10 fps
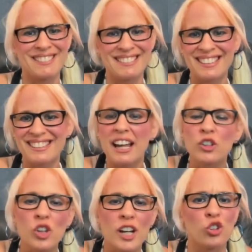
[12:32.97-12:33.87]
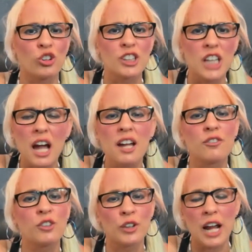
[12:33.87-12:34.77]
decide to change your life,
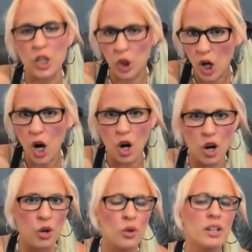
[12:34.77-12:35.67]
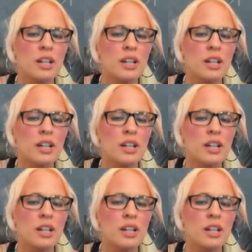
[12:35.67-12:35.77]
learn how to code.